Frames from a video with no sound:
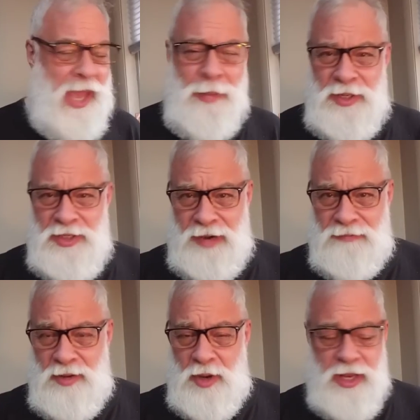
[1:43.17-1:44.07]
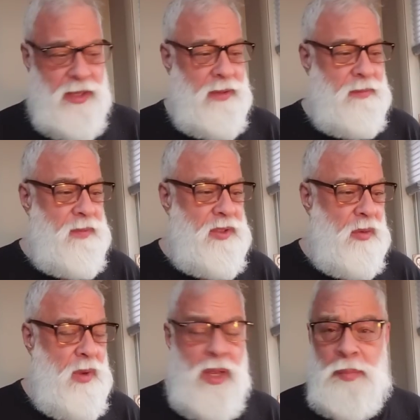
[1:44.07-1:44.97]
Happens to everybody.
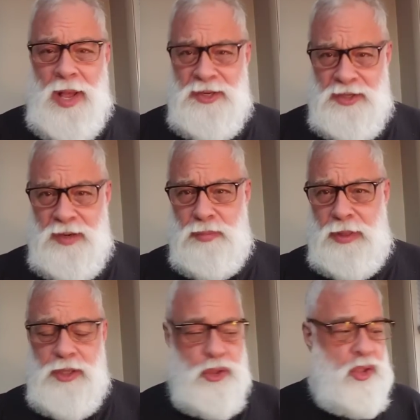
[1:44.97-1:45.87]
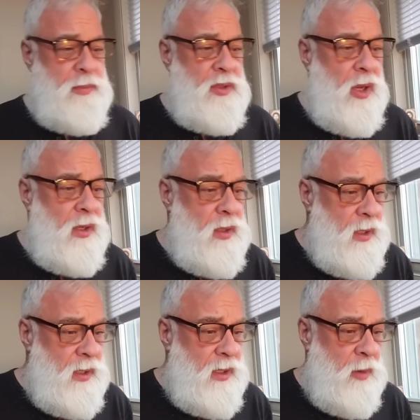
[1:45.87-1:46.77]
So positive relationship talk.
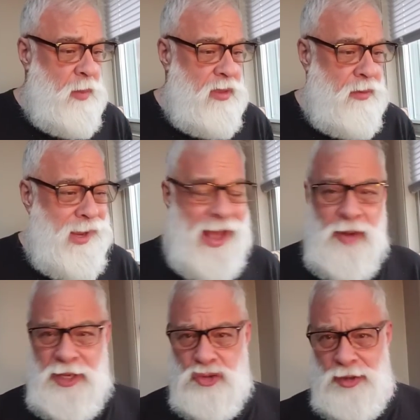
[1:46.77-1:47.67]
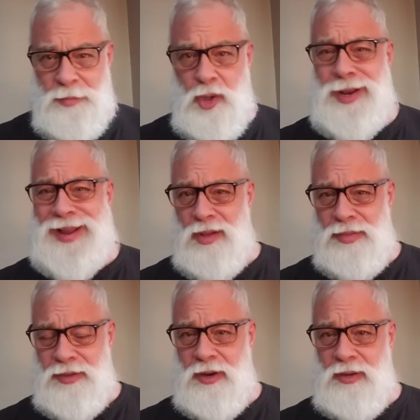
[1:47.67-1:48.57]
Number three, how to be trimmer and
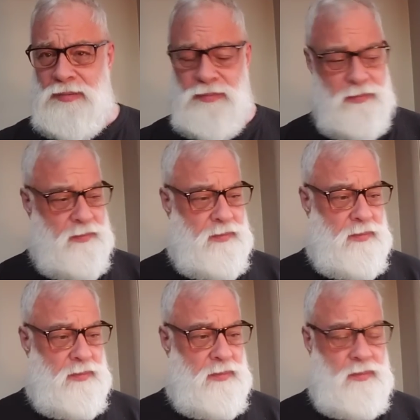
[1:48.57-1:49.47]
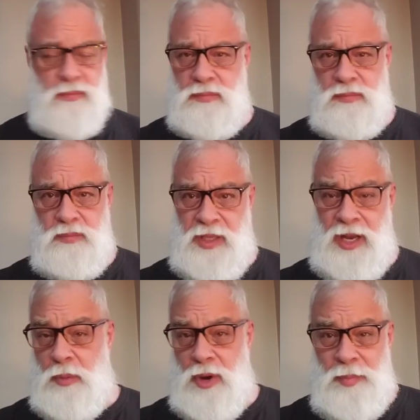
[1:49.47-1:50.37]
healthier.
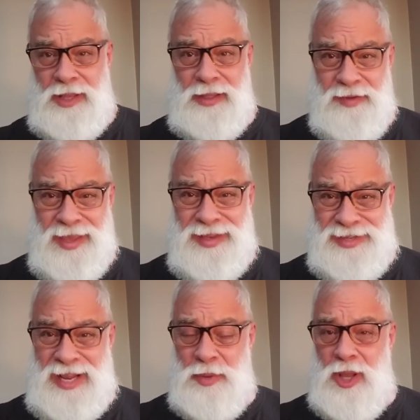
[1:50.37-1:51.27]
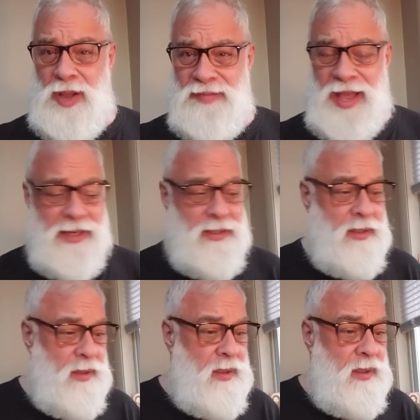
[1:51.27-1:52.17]
And I want to be a living example of that.
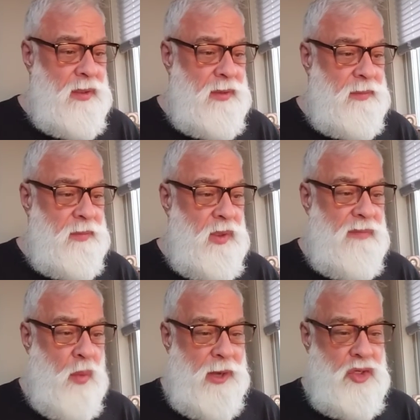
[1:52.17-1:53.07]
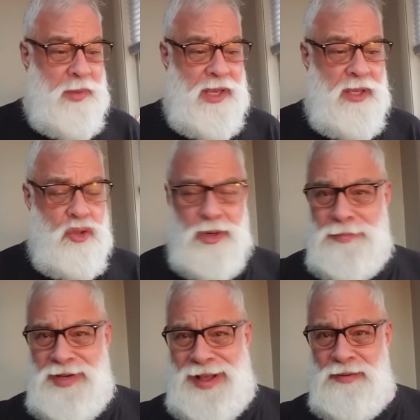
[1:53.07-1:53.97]
You've watched me
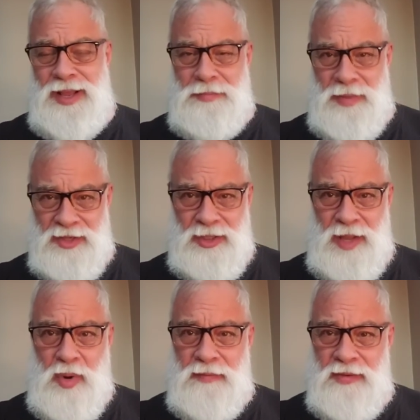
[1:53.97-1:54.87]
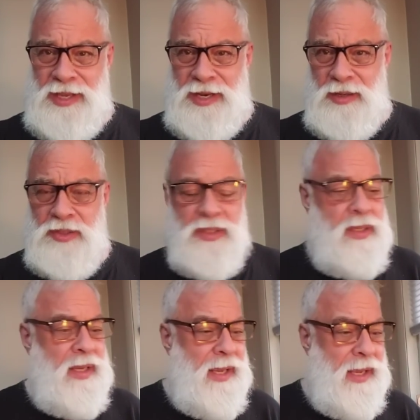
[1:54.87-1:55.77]
trim down and muscle up over the years,
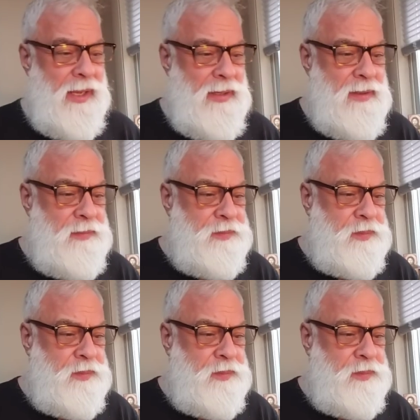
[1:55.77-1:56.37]
and